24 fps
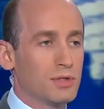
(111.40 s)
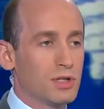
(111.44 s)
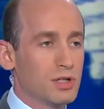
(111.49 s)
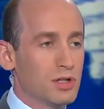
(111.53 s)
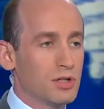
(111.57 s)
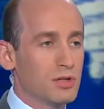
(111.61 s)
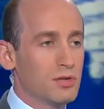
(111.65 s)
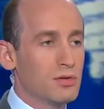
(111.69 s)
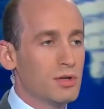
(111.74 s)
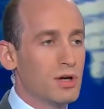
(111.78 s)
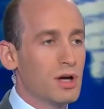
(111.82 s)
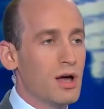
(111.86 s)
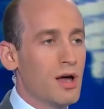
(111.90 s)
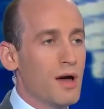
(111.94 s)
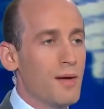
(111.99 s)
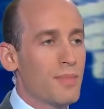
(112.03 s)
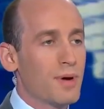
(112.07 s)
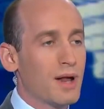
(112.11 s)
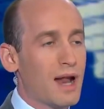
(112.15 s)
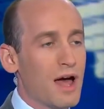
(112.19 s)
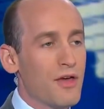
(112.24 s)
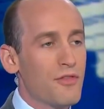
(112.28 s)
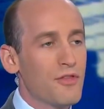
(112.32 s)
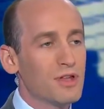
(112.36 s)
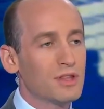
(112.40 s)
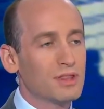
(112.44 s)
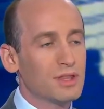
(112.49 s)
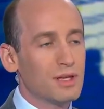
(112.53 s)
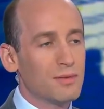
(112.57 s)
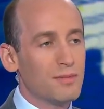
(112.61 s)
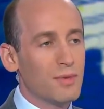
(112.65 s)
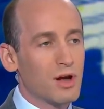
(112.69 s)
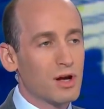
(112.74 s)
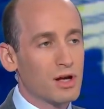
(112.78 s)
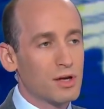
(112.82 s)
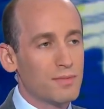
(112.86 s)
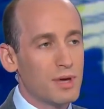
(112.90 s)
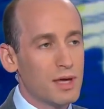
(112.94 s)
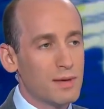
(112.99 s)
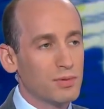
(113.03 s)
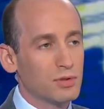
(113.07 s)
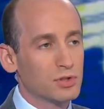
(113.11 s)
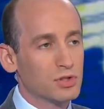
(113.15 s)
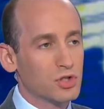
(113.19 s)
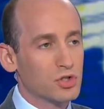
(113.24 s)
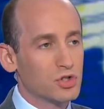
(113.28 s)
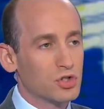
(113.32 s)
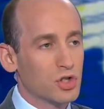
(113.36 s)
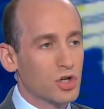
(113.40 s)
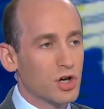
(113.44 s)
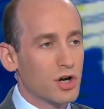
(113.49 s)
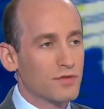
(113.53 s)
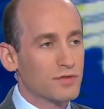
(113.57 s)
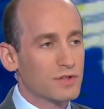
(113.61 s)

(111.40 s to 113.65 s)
as they'll be addressing the solution to a serious